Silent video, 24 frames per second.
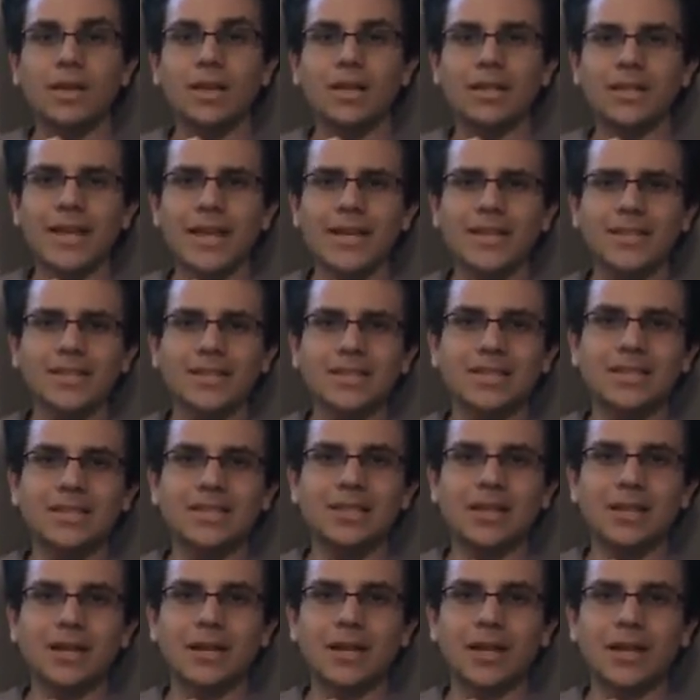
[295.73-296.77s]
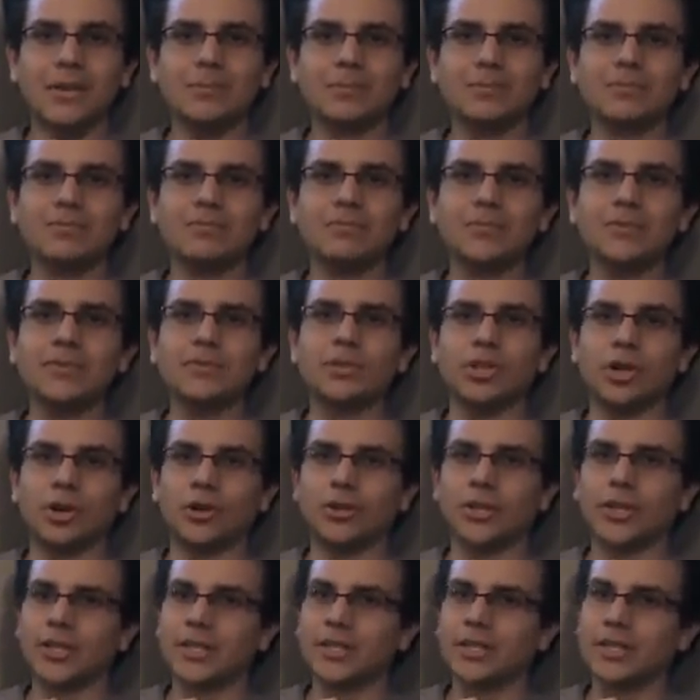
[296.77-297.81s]
Next, I'm
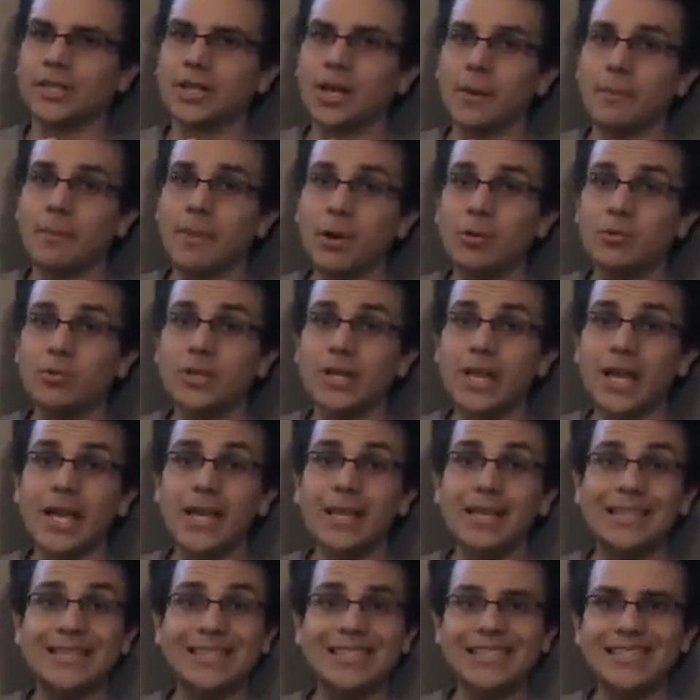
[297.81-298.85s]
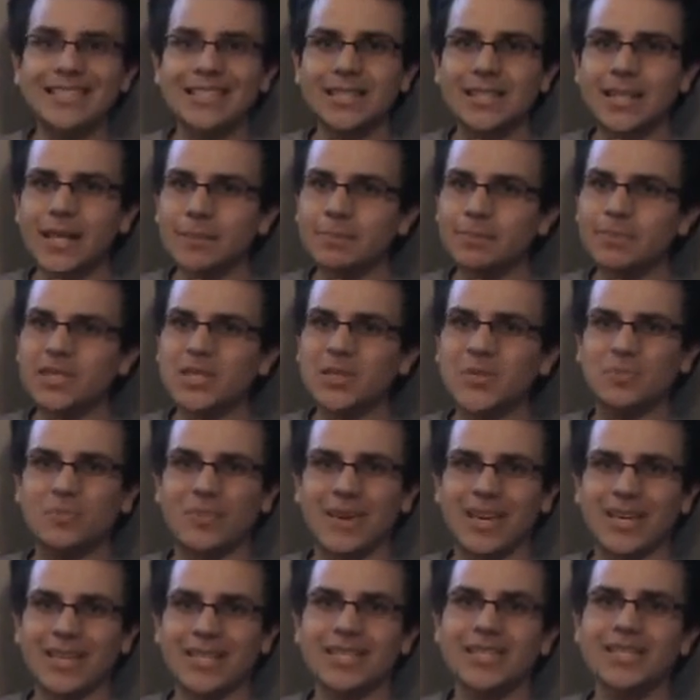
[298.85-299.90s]
talking about
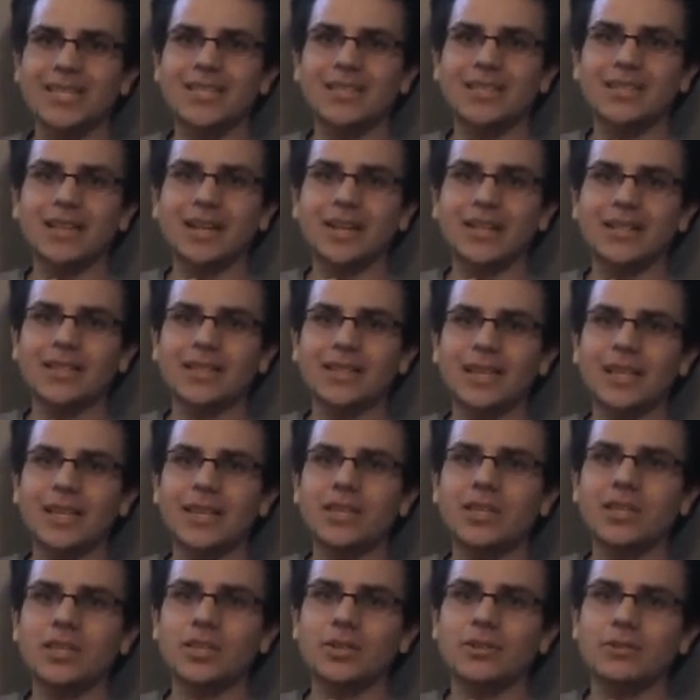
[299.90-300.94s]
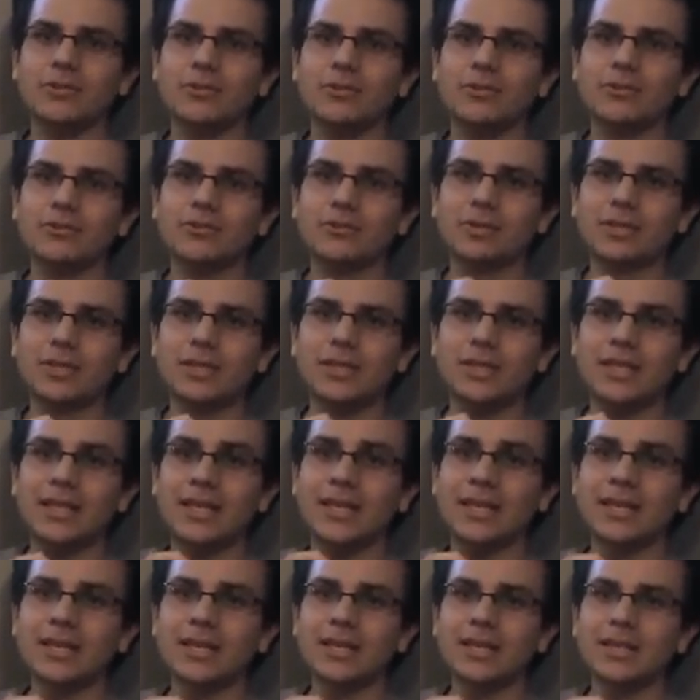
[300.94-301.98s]
Slipspace like they use
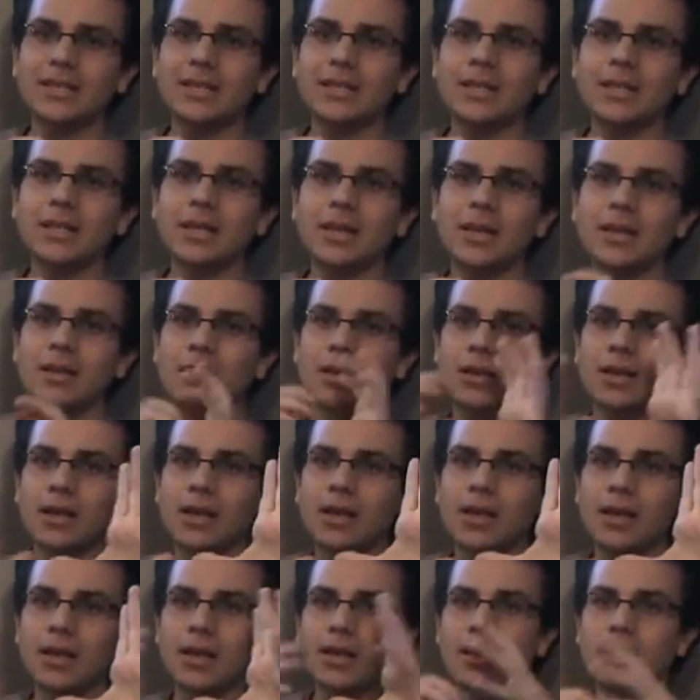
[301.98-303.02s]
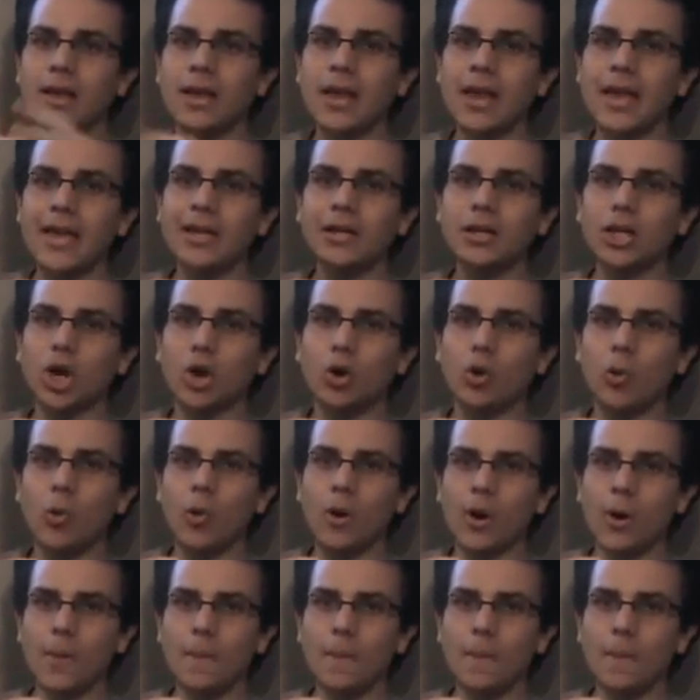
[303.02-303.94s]
in Halo.